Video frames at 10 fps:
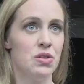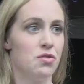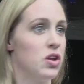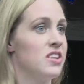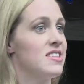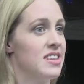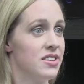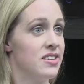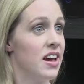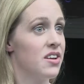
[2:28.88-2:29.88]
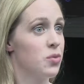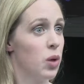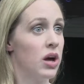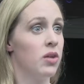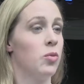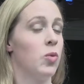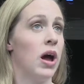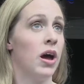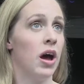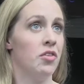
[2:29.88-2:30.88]
in the volunteer side as well.
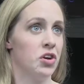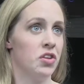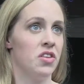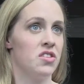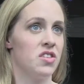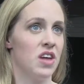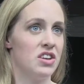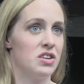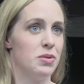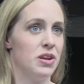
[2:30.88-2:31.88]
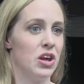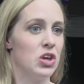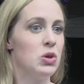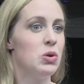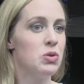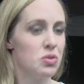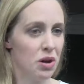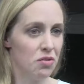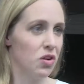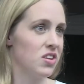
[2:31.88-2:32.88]
I've heard that there's actually been a huge
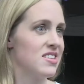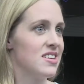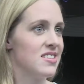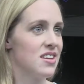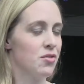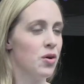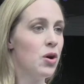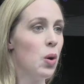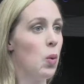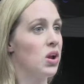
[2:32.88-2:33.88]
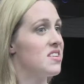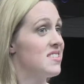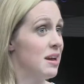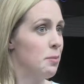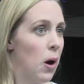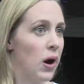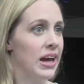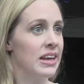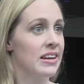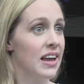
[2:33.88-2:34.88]
amount of volunteers that have wanted to take part
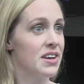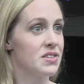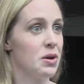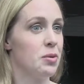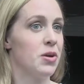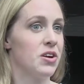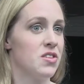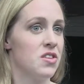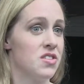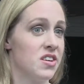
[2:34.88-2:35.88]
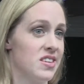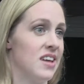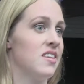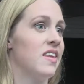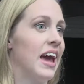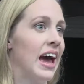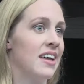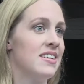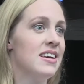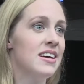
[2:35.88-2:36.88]
in Glasgow because of the success that they
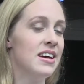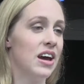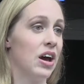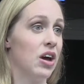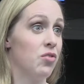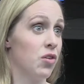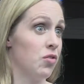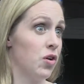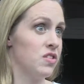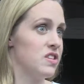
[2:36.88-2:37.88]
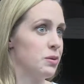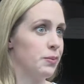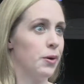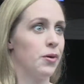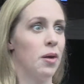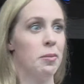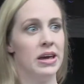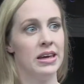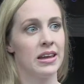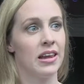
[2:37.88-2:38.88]
had for the volunteer program
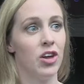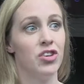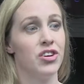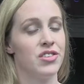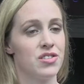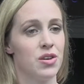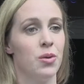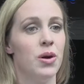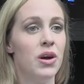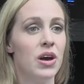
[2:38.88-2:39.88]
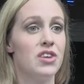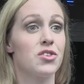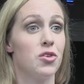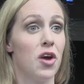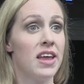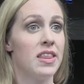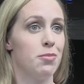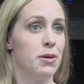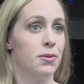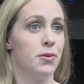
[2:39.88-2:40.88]
in London. So it's great
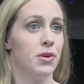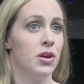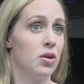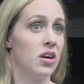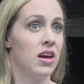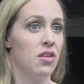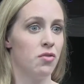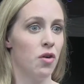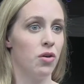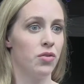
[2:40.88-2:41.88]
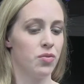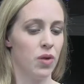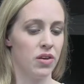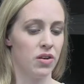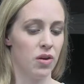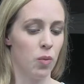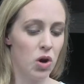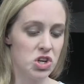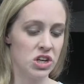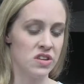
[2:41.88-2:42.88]
that people, you know, can get involved, whether they're
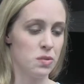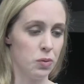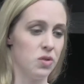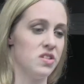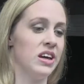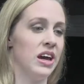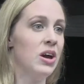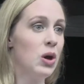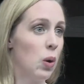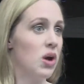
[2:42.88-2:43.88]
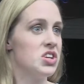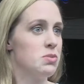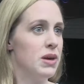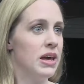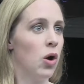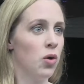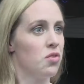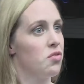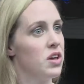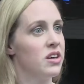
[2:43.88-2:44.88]
watching it, supporting it, or actually being on
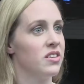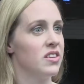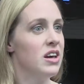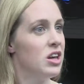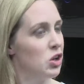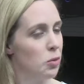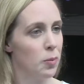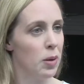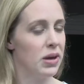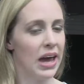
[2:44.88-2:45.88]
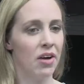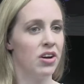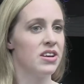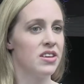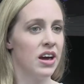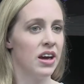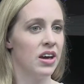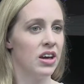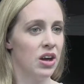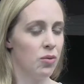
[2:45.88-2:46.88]
the field, you know, maybe carrying
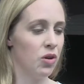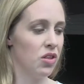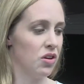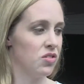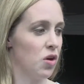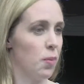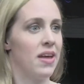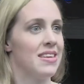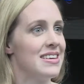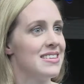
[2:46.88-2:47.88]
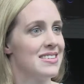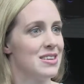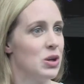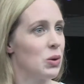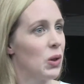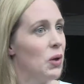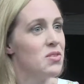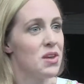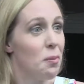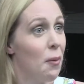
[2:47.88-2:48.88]
one of their top athletes, you know,
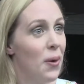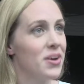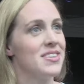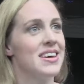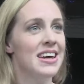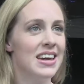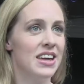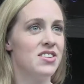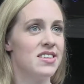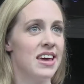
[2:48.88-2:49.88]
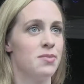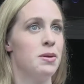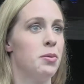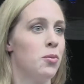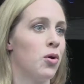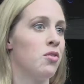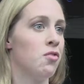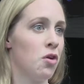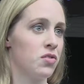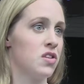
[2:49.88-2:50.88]
clothes in a box. It just gets people more
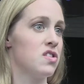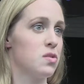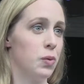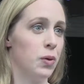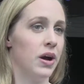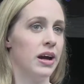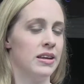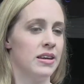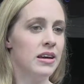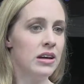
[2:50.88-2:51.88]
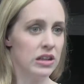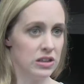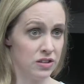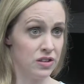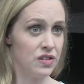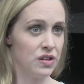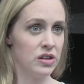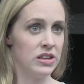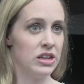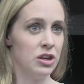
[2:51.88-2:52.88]
involved in the sport, and London has
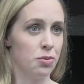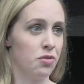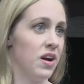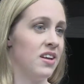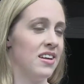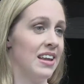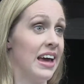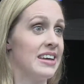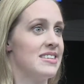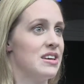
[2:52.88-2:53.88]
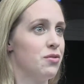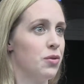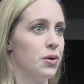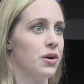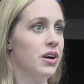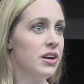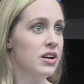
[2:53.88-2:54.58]
certainly, you know, provided a legacy for